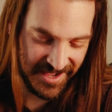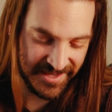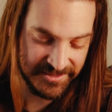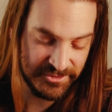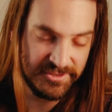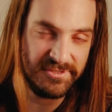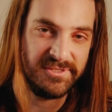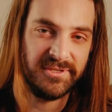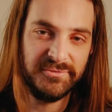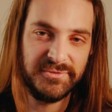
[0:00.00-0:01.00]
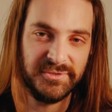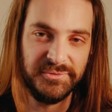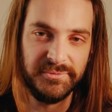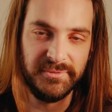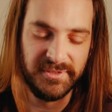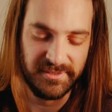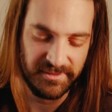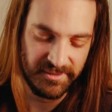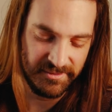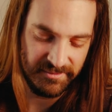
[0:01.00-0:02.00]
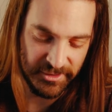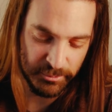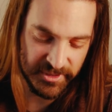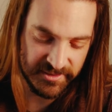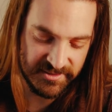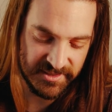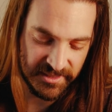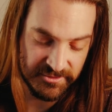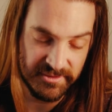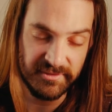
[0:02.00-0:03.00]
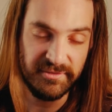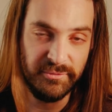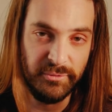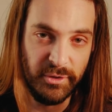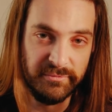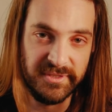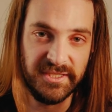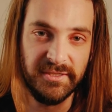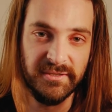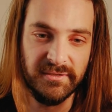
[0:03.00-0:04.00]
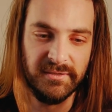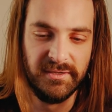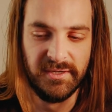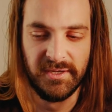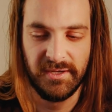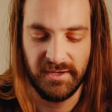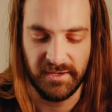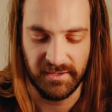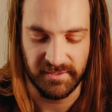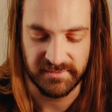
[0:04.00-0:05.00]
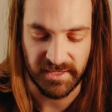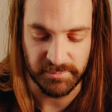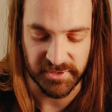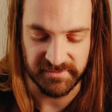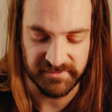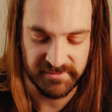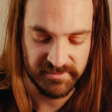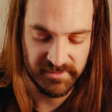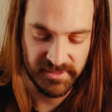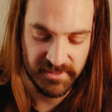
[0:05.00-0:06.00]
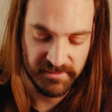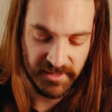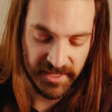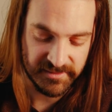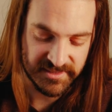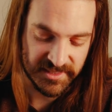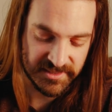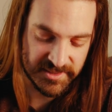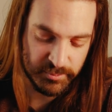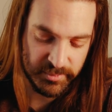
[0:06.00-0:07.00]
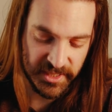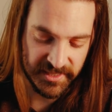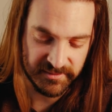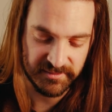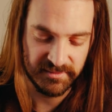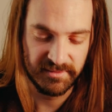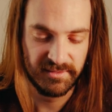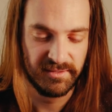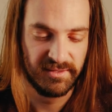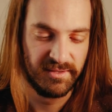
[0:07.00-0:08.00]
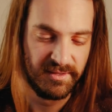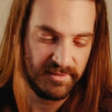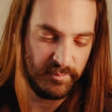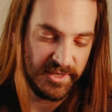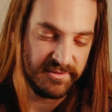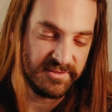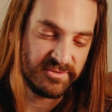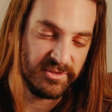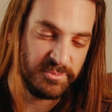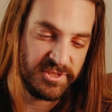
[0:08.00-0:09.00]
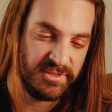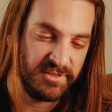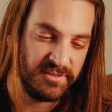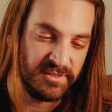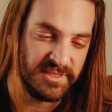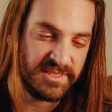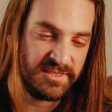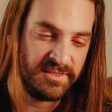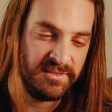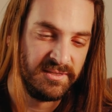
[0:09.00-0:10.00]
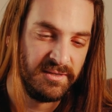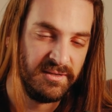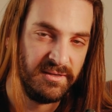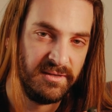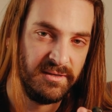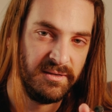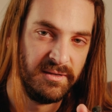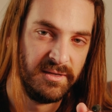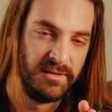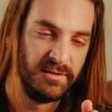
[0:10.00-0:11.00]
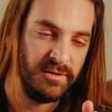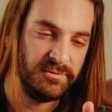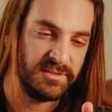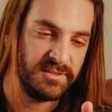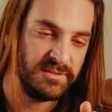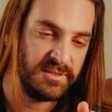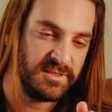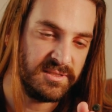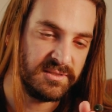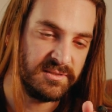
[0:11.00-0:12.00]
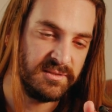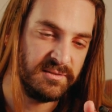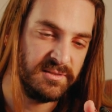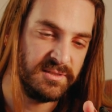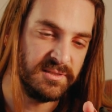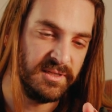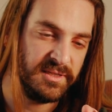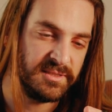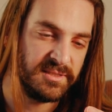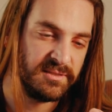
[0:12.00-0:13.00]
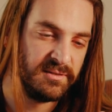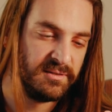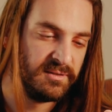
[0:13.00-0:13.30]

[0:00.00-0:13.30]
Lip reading: I usually don't do earbuds. I usually do over-the-ear type of headsets, but by the description listed, oh, this is nice.